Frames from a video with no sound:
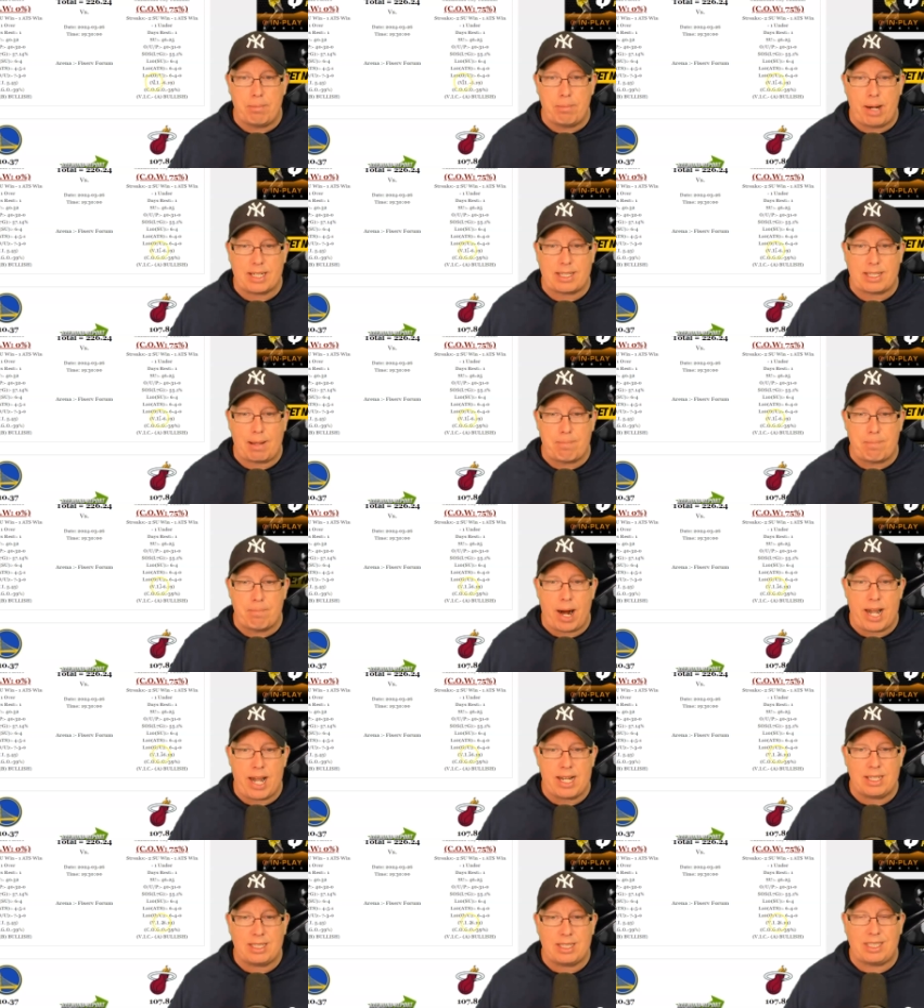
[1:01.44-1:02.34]
Bucks at
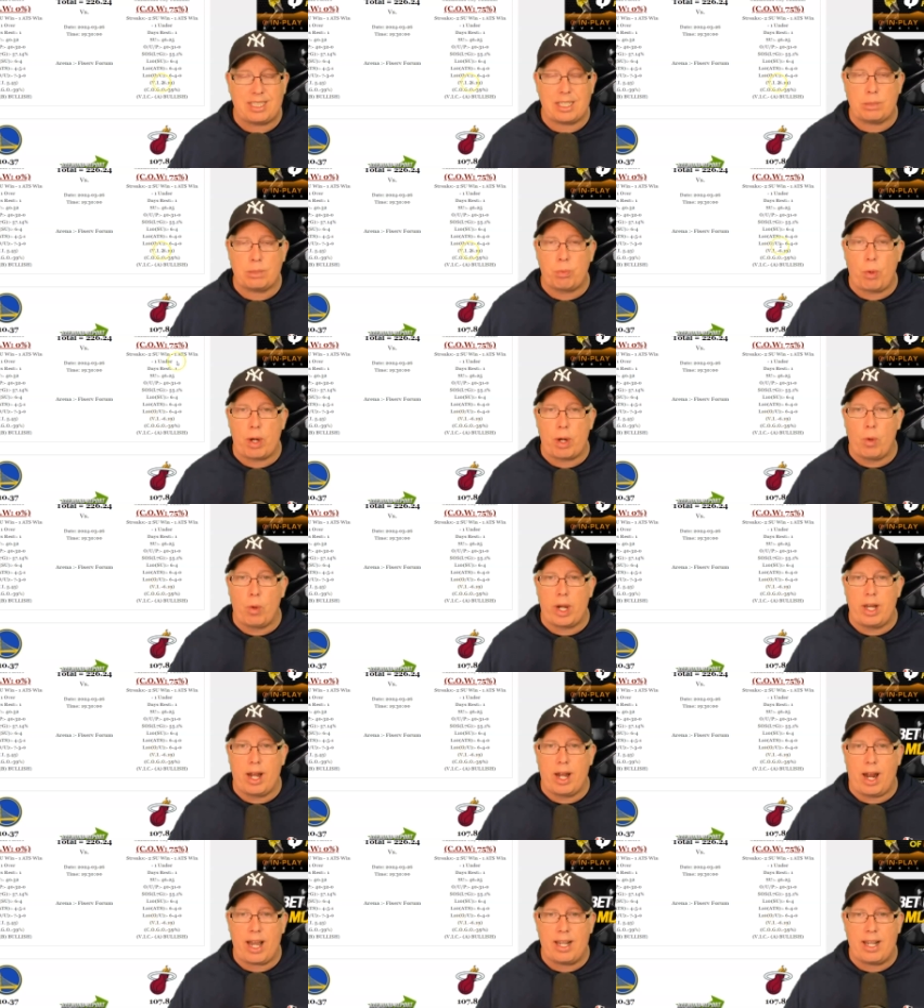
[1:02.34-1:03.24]
minus
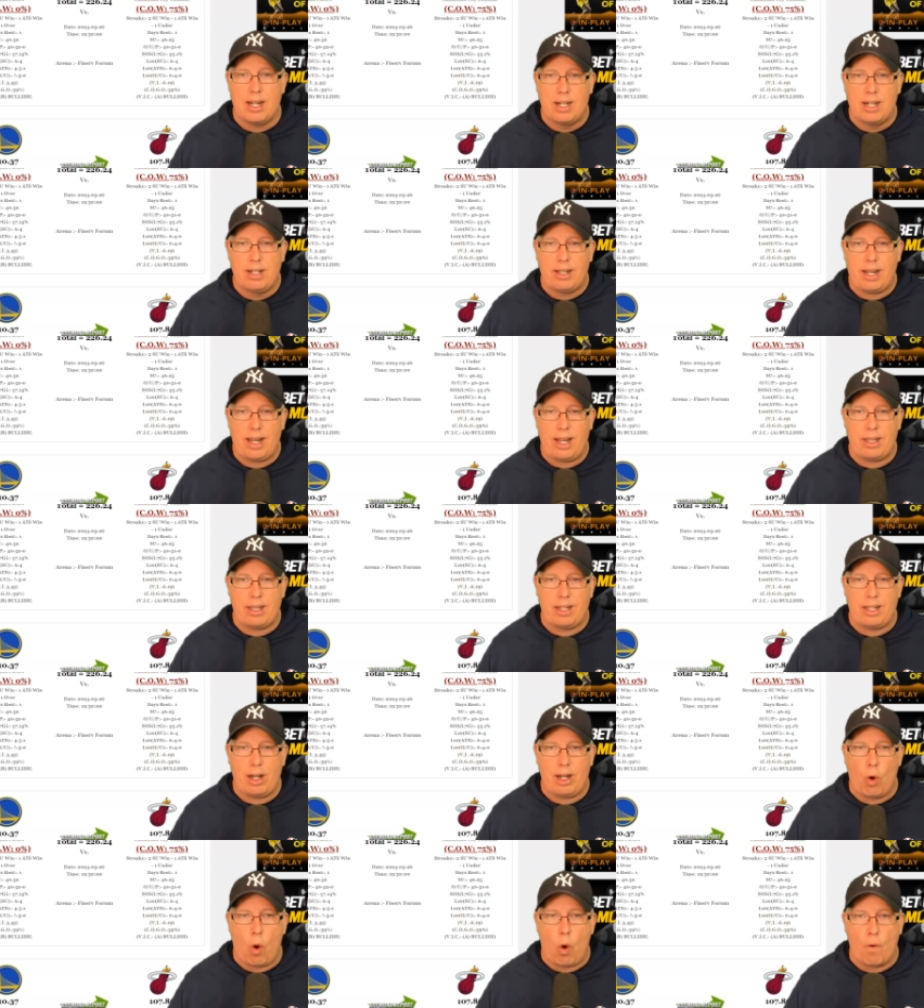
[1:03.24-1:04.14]
6.19, and
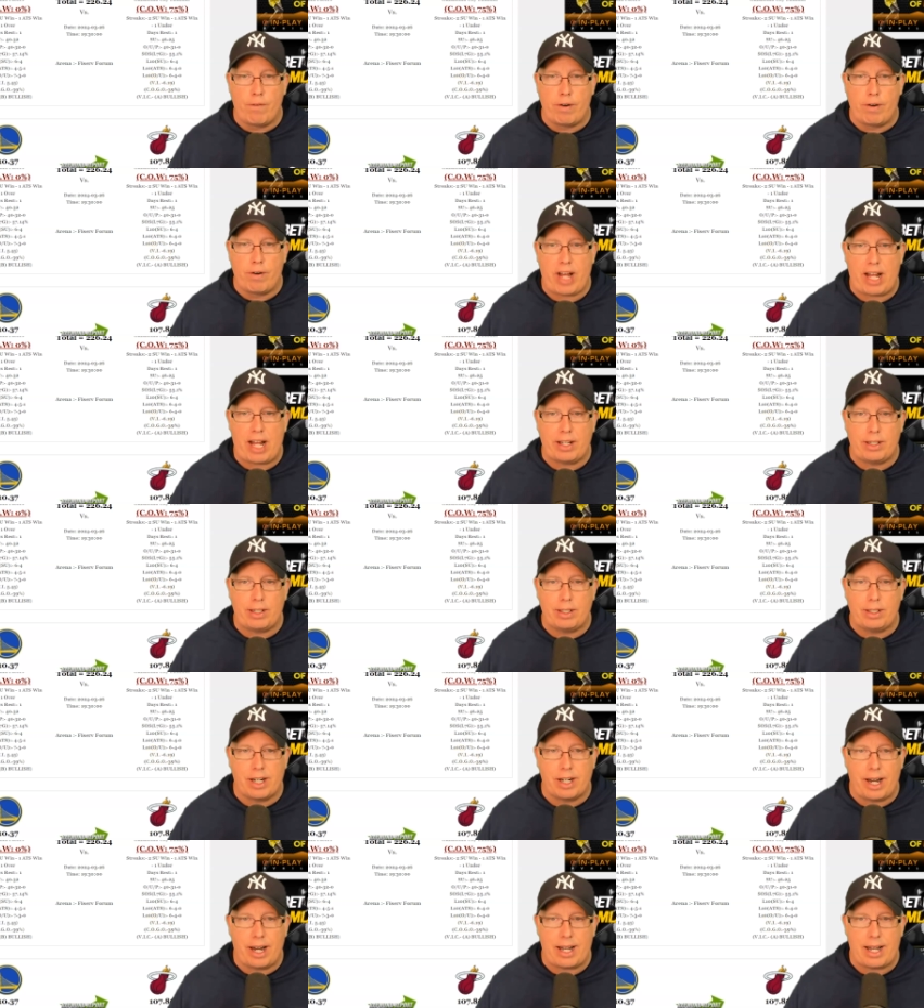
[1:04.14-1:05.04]
they are
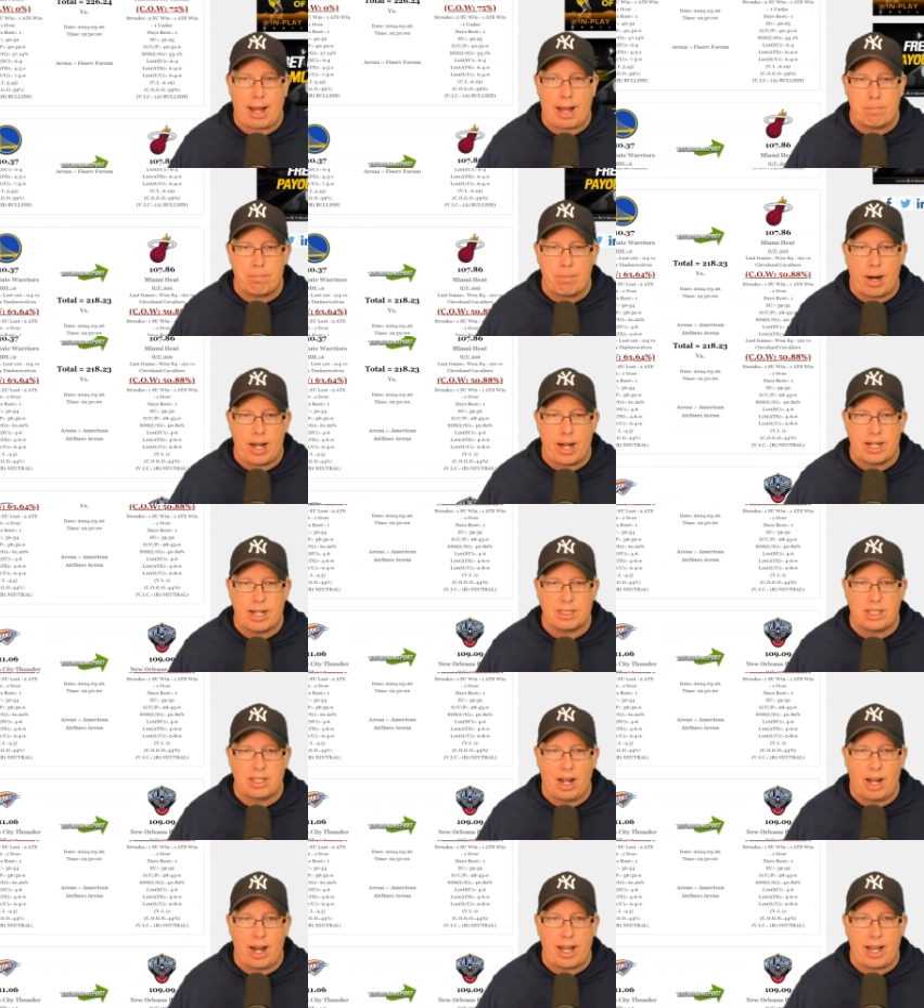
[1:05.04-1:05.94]
overvalued tonight at
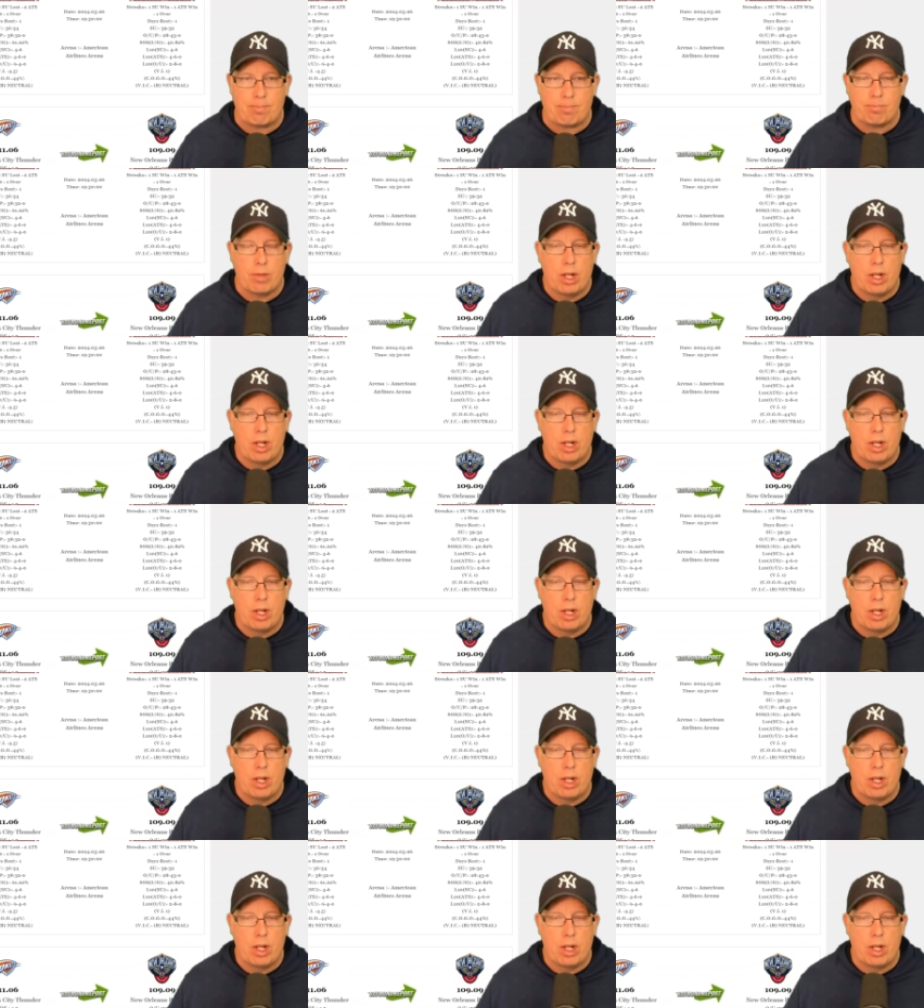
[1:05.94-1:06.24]
minus nine.